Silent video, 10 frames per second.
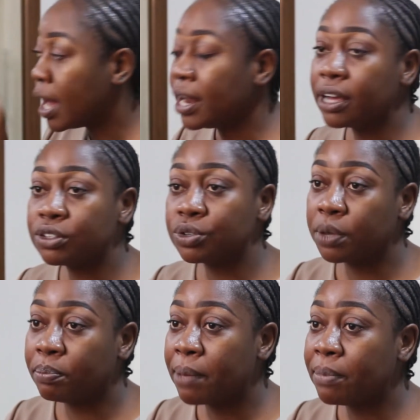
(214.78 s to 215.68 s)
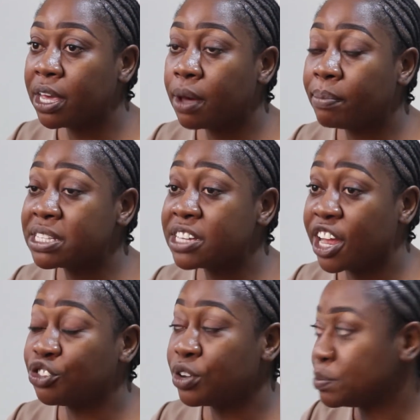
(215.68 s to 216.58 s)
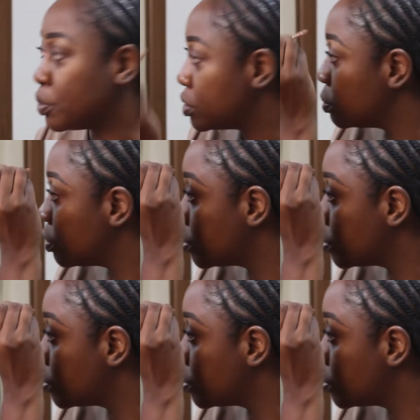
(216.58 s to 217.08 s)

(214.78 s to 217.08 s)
I like to keep my makeup as natural as possible